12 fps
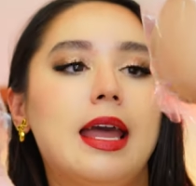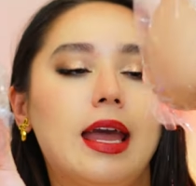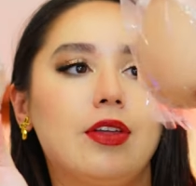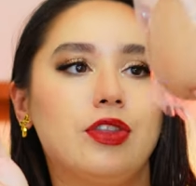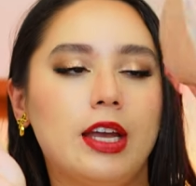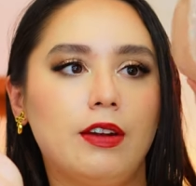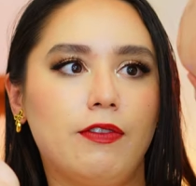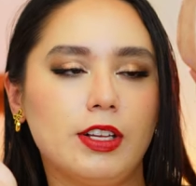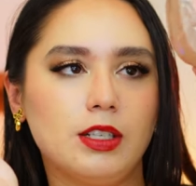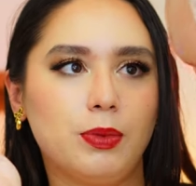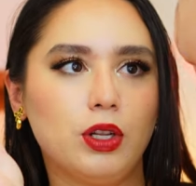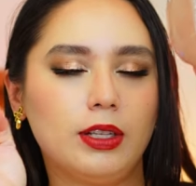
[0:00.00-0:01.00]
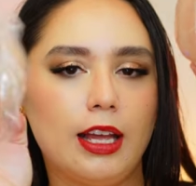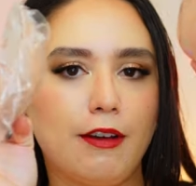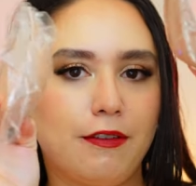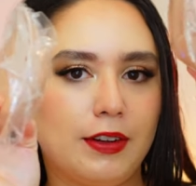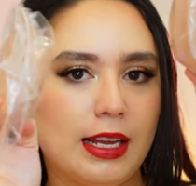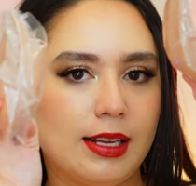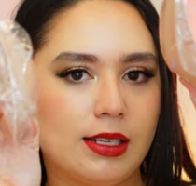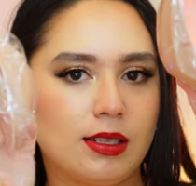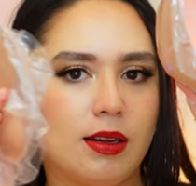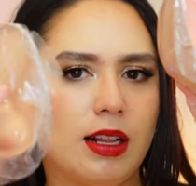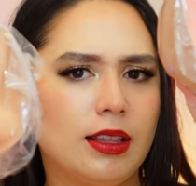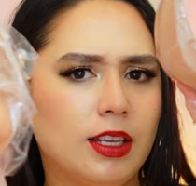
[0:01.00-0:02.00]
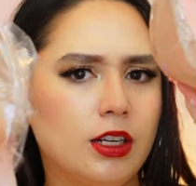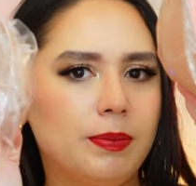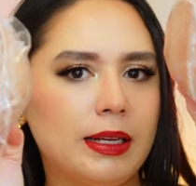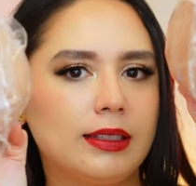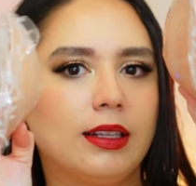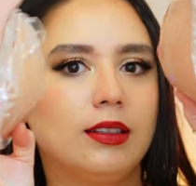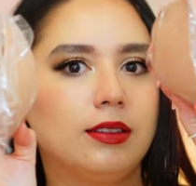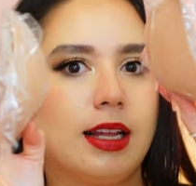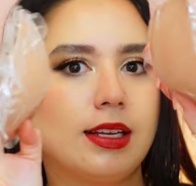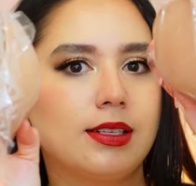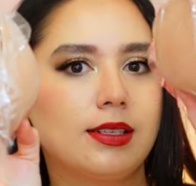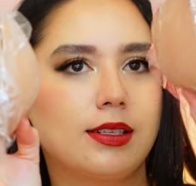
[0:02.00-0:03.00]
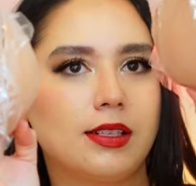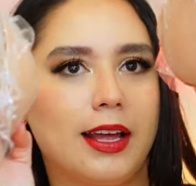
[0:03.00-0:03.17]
and the Invisible Lift is a little bit less,